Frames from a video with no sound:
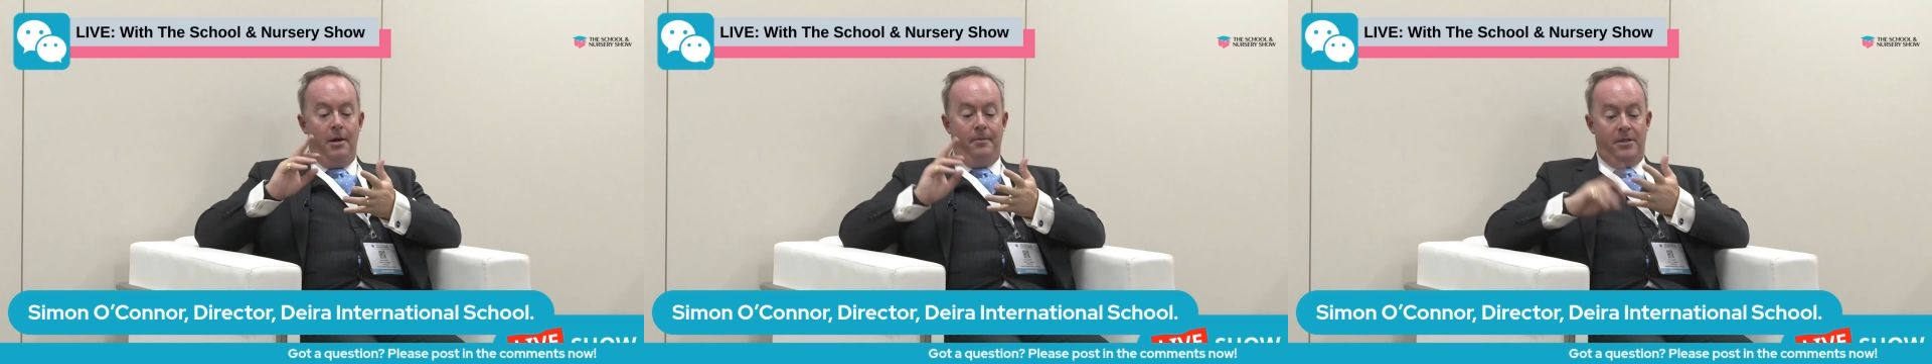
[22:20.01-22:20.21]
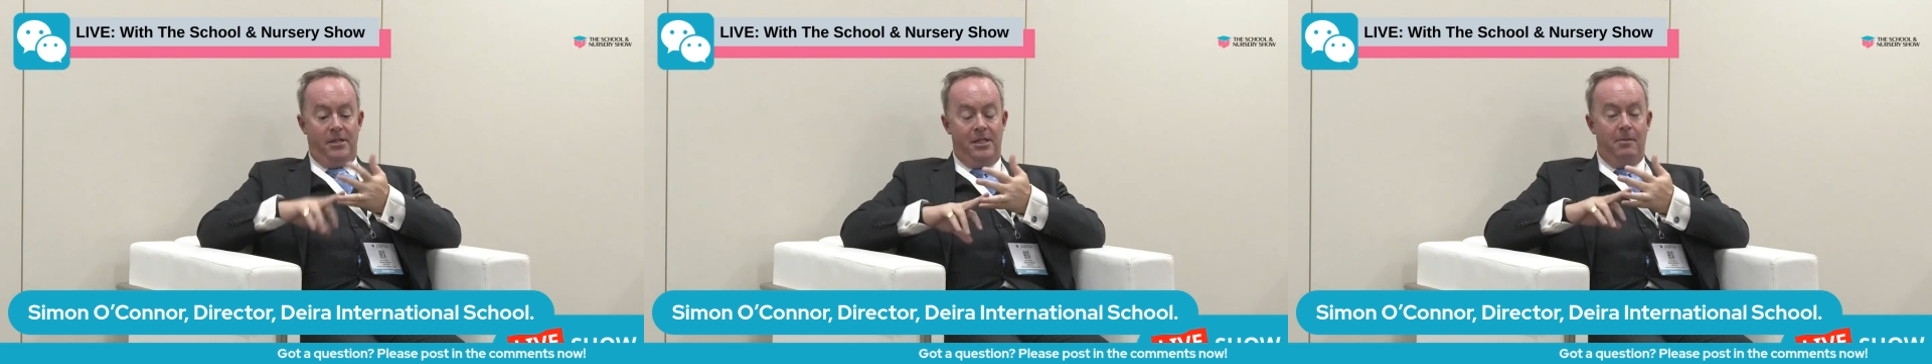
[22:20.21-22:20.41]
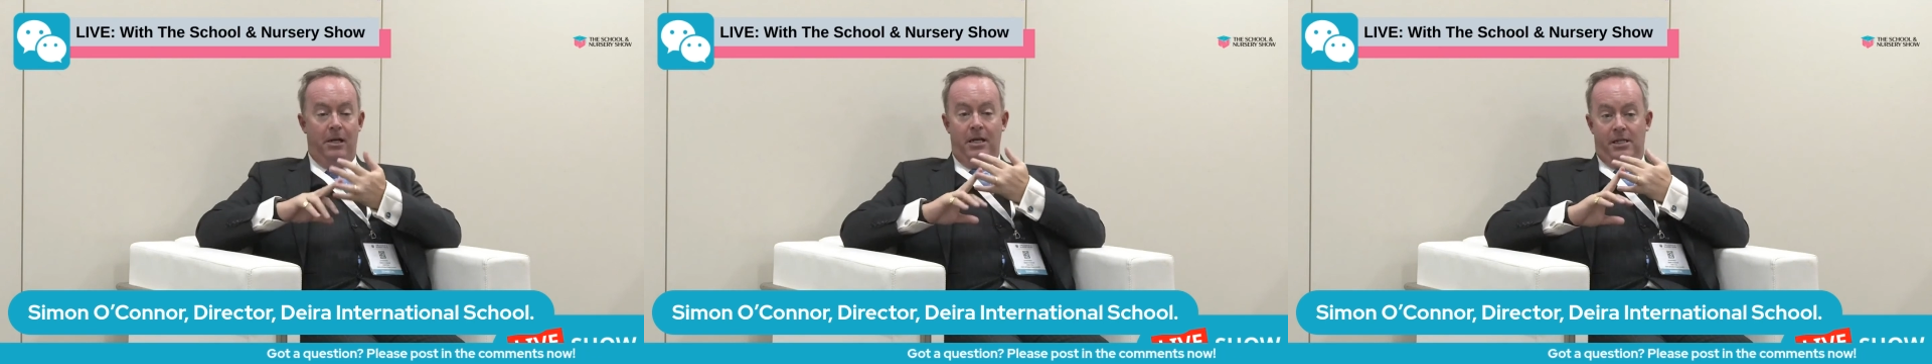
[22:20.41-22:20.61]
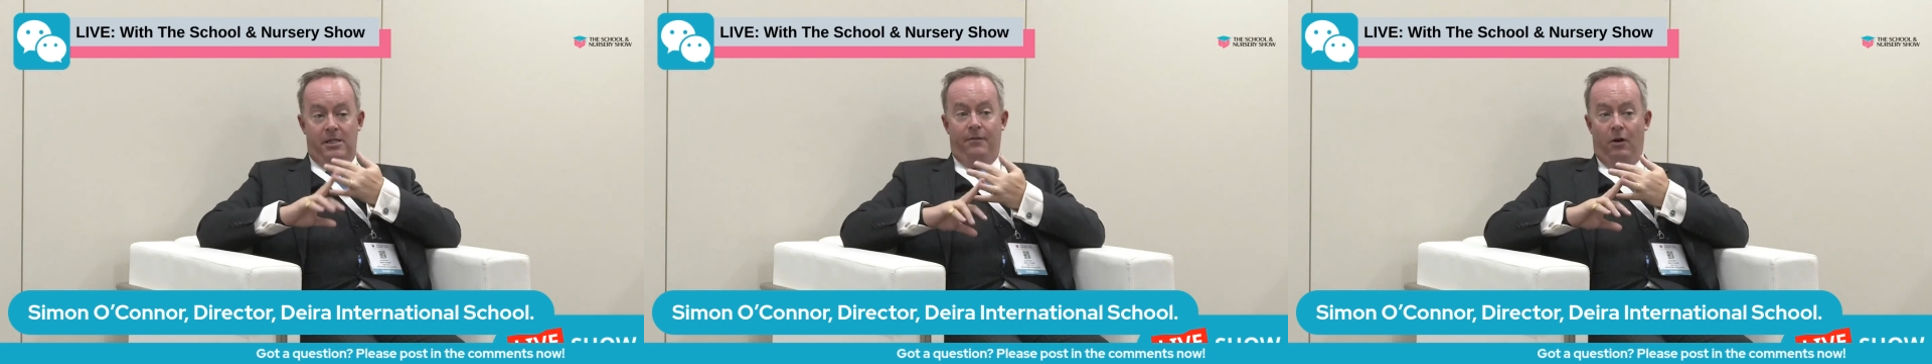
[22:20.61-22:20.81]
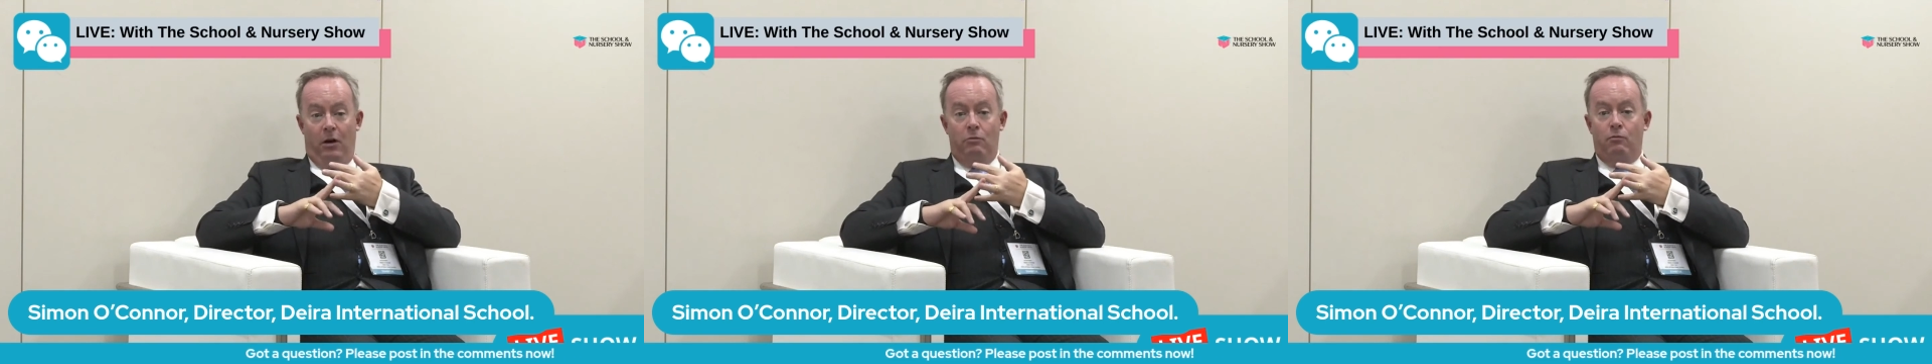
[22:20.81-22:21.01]
But similarly, it's
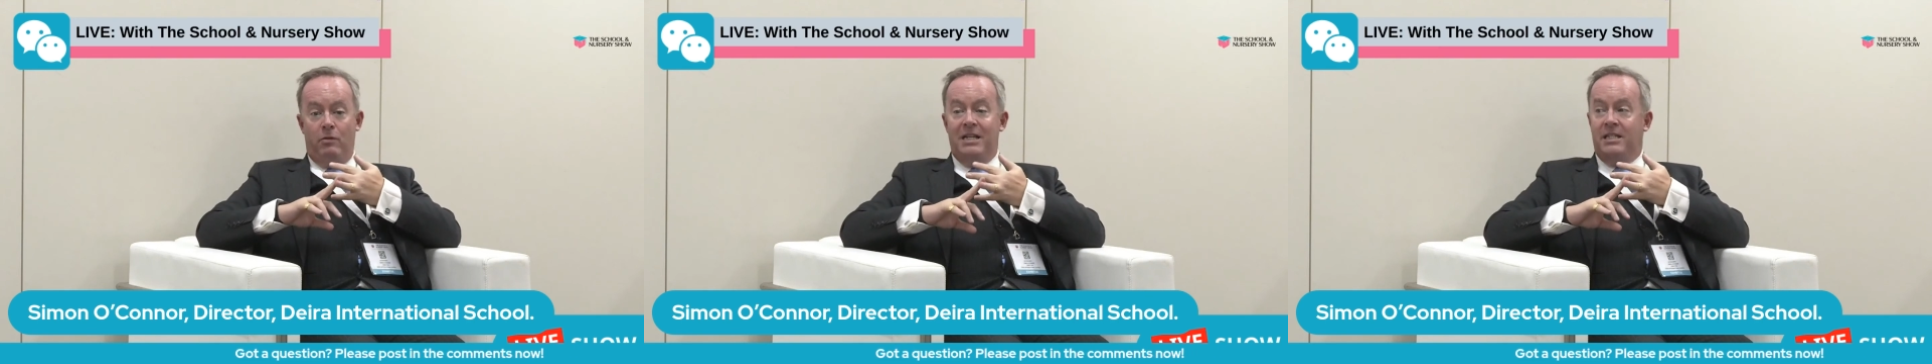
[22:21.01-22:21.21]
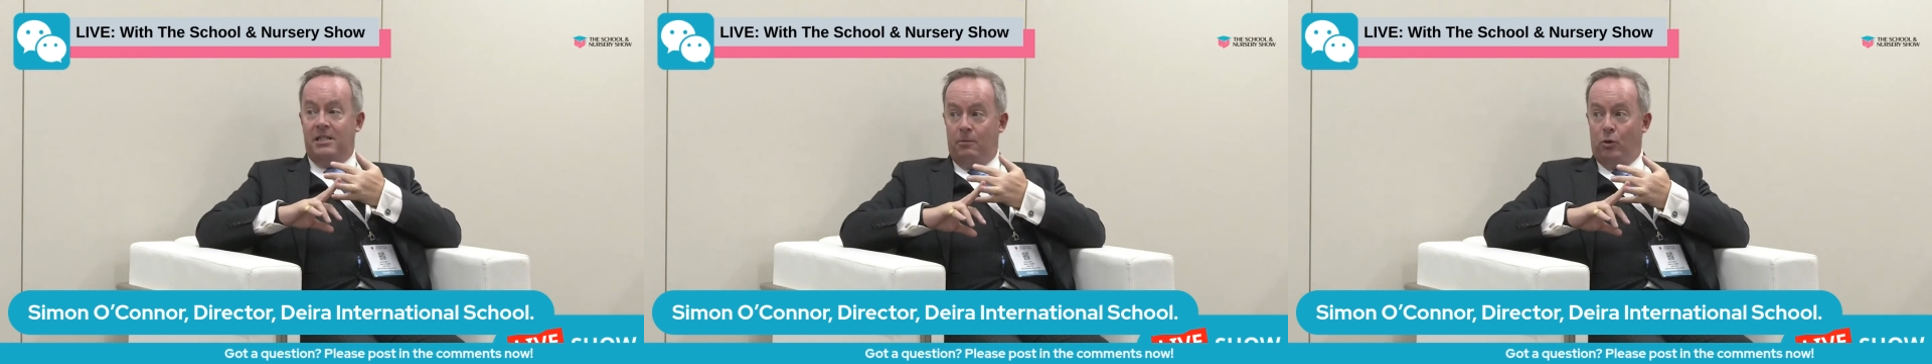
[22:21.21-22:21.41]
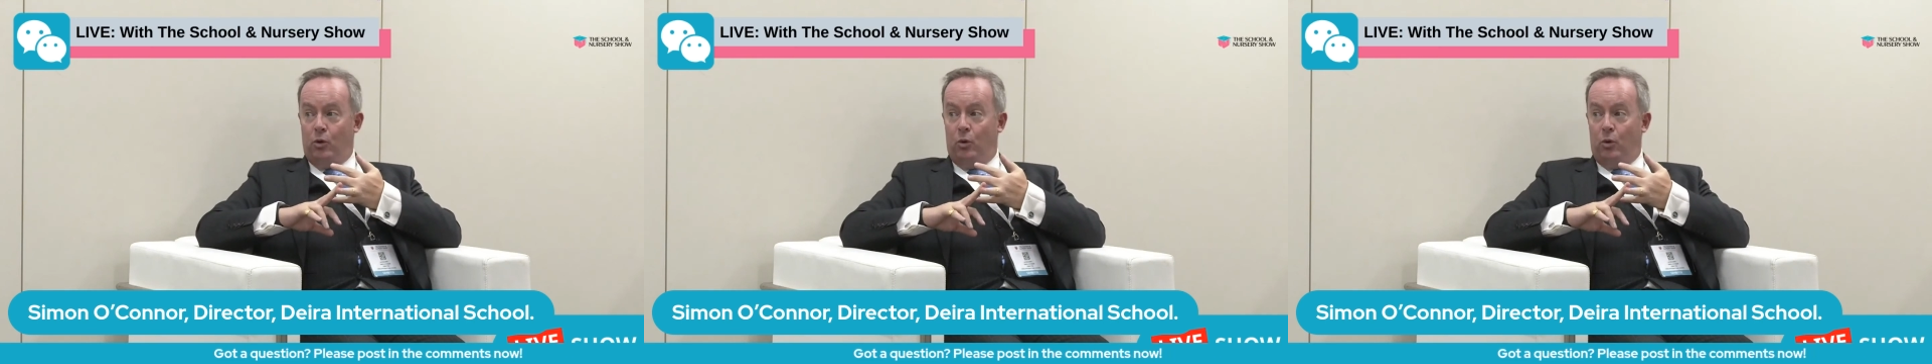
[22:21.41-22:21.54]
a very reasonable